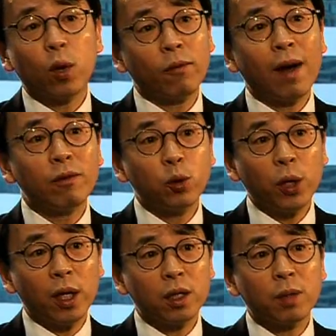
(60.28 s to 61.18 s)
5
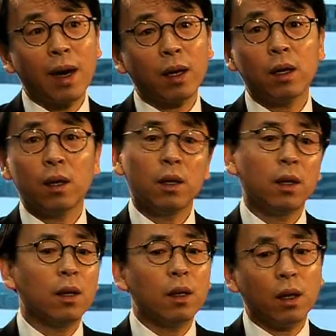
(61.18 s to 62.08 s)
trillion, it's
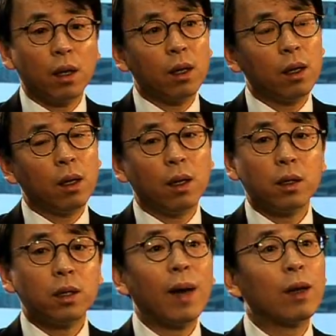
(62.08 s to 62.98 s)

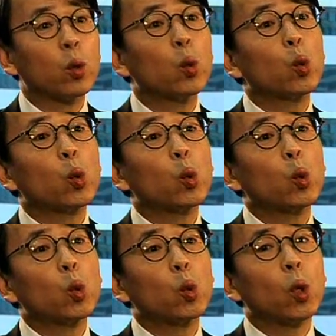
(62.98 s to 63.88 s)
about
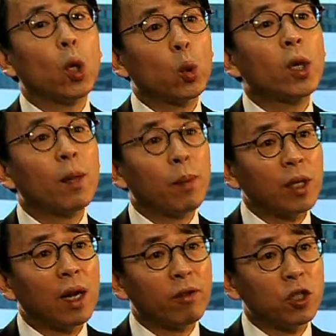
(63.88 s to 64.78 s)

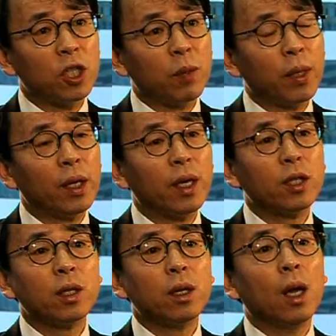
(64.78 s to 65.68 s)
20% of GDP.
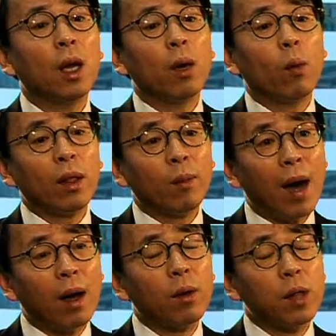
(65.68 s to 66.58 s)
It's when
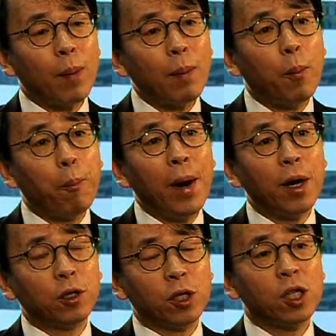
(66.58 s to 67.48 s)
the bubble
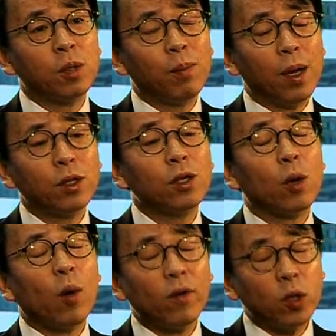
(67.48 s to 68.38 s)
bursts, it's
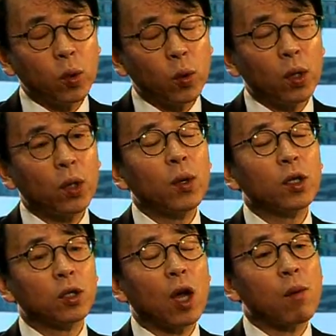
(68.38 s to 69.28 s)
equivalent to the U.S.
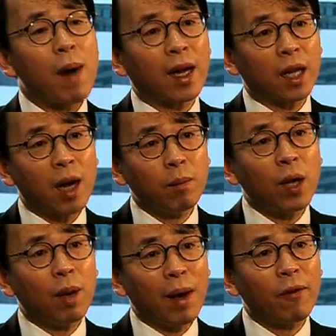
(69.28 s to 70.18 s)
stock market come
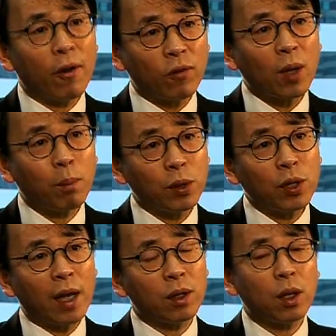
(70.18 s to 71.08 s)
down by
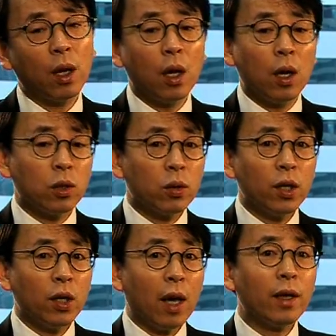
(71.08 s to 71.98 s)
15%. So
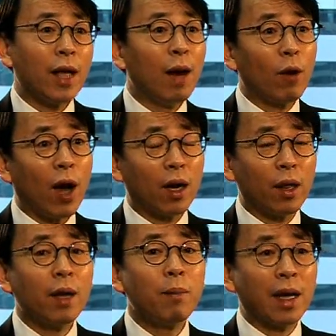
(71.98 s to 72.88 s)
in that regard, the
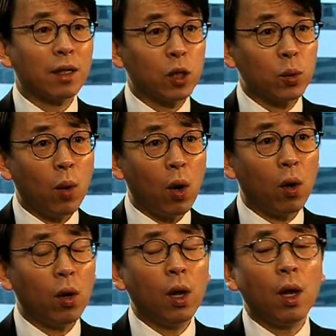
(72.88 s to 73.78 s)
impact is
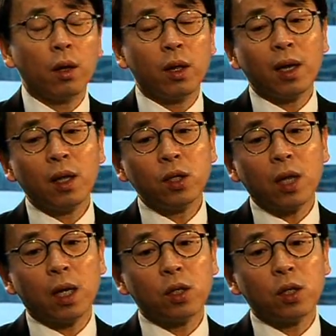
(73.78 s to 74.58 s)
small. The other is that